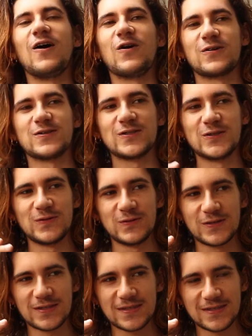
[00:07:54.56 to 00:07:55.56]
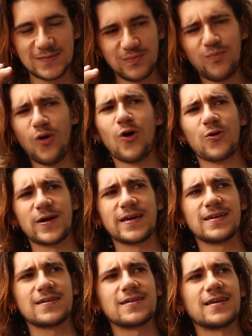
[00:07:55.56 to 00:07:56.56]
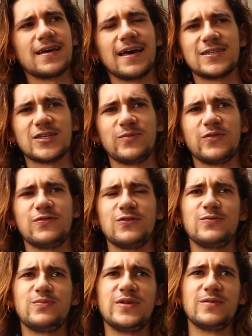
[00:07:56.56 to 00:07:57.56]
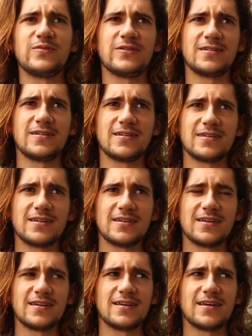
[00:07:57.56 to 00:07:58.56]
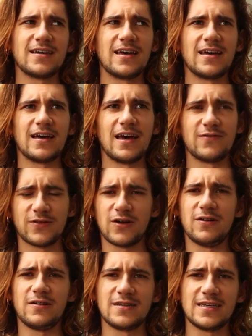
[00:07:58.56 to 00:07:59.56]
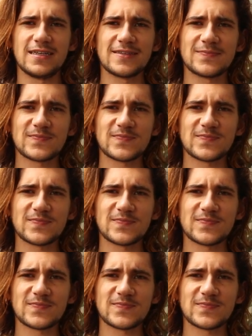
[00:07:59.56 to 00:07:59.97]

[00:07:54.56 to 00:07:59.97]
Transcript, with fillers: or too boring, as some of you people have called it.